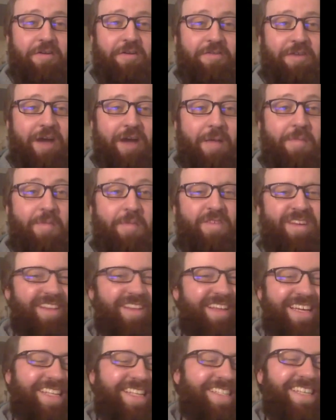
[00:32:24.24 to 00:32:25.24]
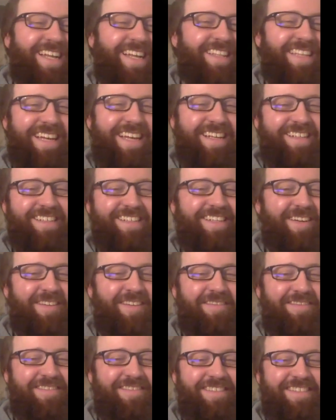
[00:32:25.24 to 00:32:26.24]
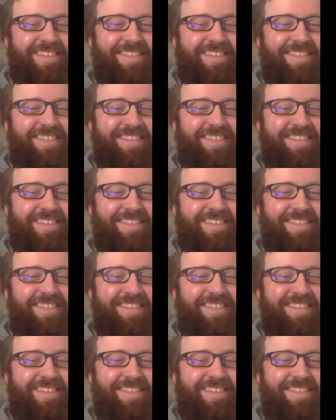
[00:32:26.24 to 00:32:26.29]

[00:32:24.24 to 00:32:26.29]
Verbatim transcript: on top of it. Like it's not that, you know.